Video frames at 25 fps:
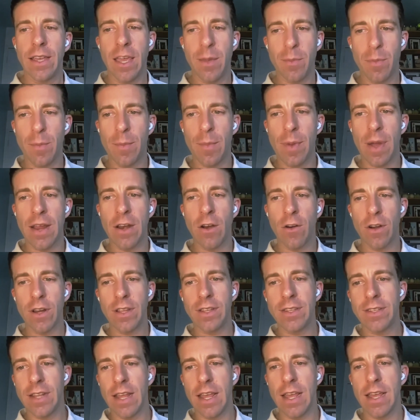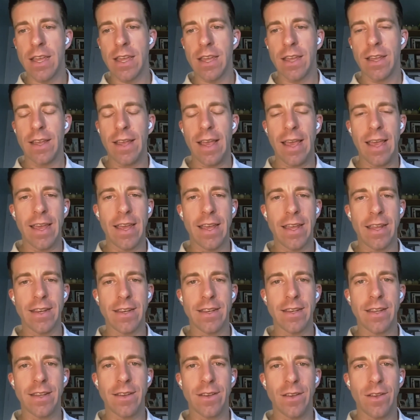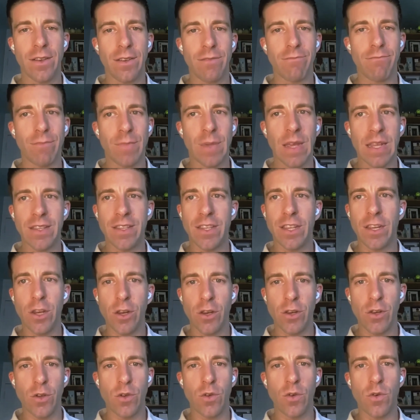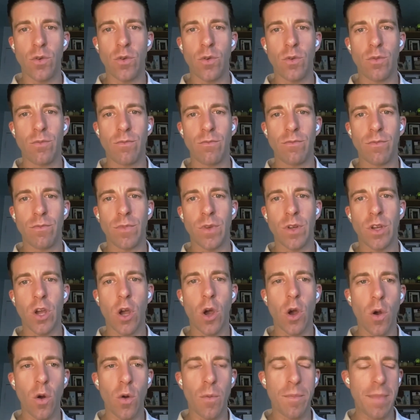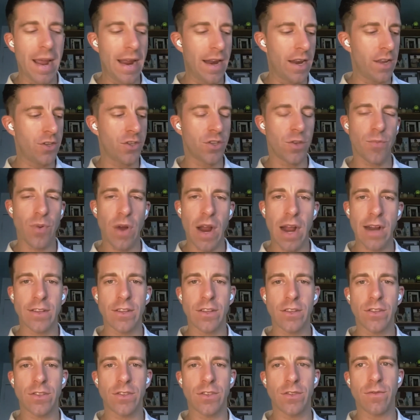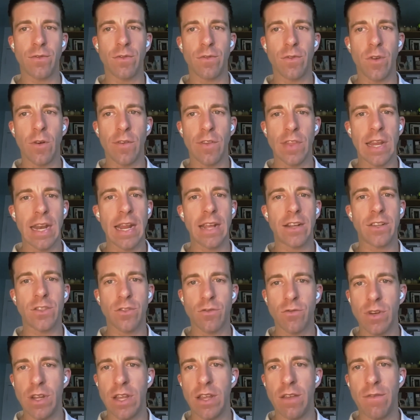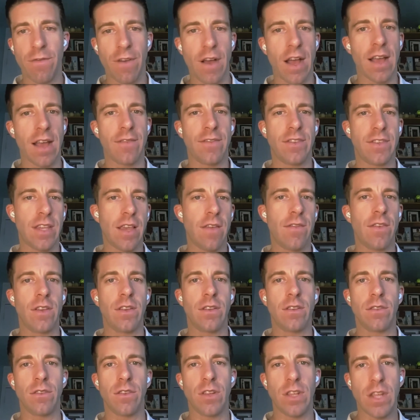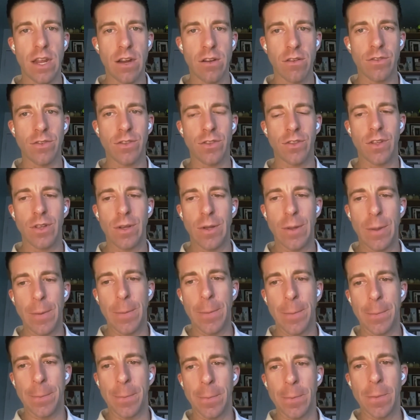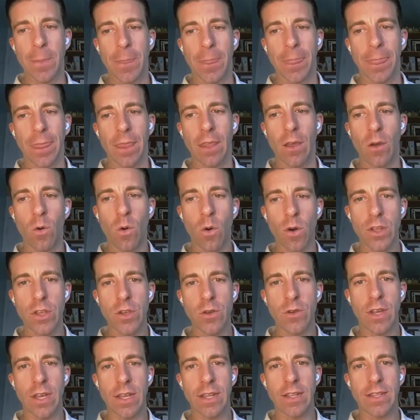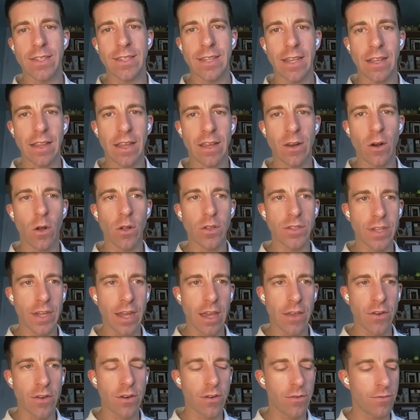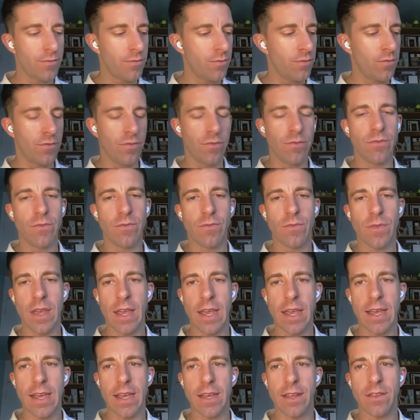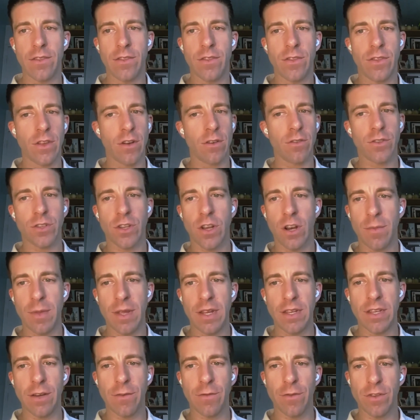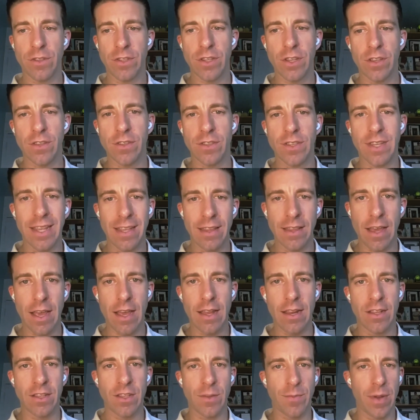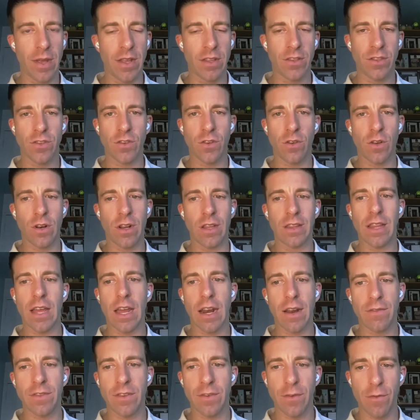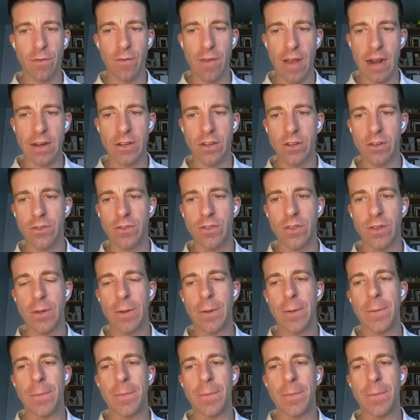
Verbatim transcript: keep a minority stake and continue to co-manage the practice over the next three, five, seven years, or you can sell out altogether. And there's going to be differences in that. It depends on a lot of different factors.